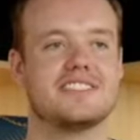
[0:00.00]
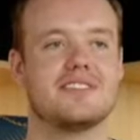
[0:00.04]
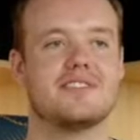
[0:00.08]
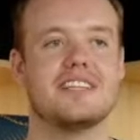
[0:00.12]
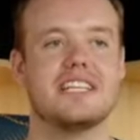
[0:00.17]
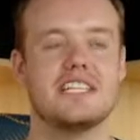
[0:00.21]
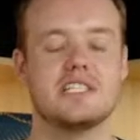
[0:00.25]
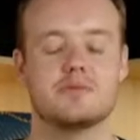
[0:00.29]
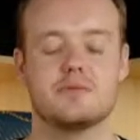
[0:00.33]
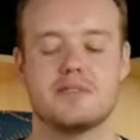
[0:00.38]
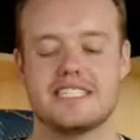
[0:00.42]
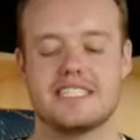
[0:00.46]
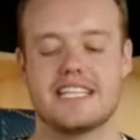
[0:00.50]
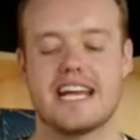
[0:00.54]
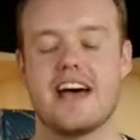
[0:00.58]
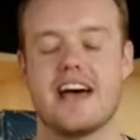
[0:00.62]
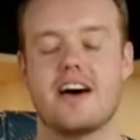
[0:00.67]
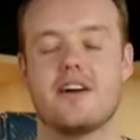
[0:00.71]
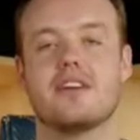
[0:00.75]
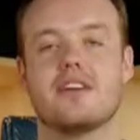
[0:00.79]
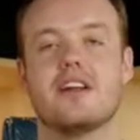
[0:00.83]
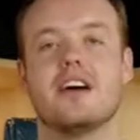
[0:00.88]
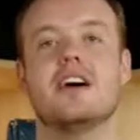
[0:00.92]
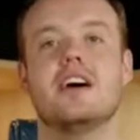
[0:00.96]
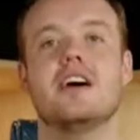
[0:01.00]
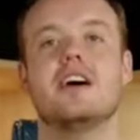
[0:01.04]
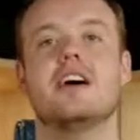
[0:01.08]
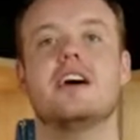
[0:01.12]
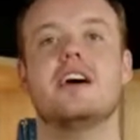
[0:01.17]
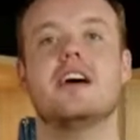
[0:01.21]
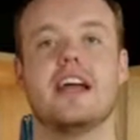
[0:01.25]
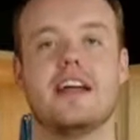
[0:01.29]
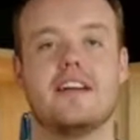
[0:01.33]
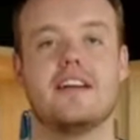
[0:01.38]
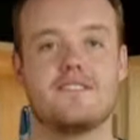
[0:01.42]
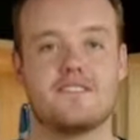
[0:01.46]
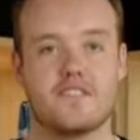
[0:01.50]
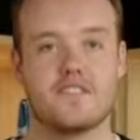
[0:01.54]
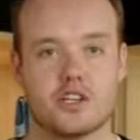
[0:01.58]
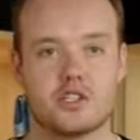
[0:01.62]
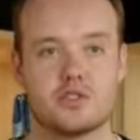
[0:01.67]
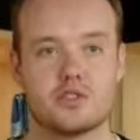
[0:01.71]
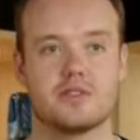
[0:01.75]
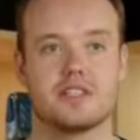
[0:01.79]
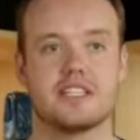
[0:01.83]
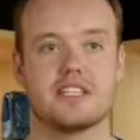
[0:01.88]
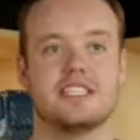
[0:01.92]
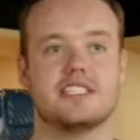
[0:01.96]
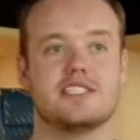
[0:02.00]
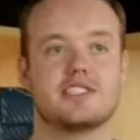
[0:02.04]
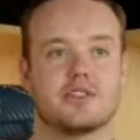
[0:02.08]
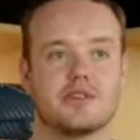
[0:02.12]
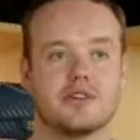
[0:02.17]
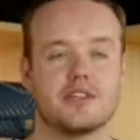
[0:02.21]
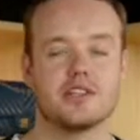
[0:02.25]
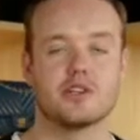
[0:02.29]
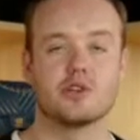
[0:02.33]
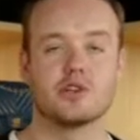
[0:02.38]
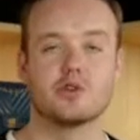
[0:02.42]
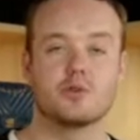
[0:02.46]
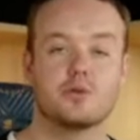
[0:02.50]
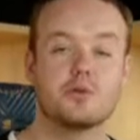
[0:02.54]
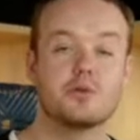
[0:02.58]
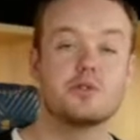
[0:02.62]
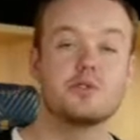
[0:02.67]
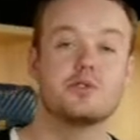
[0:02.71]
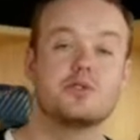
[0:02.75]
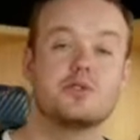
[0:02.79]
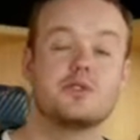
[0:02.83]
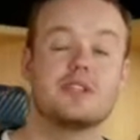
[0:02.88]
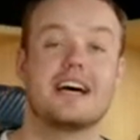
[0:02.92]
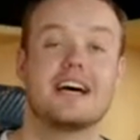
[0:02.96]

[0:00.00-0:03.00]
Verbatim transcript: these. So these went down and first released during the Cruise